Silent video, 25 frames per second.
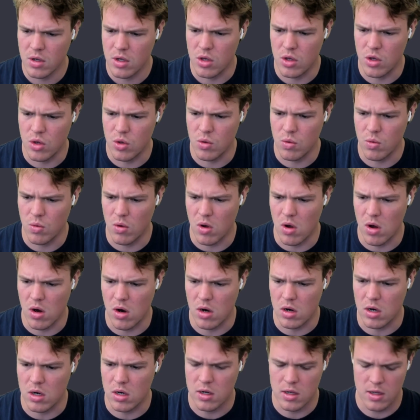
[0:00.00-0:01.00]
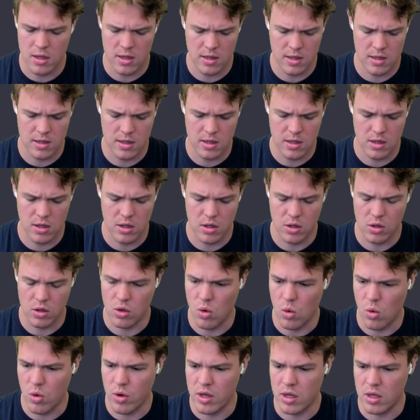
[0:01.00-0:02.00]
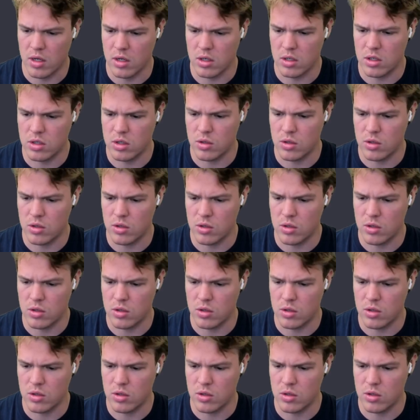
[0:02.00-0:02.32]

you are going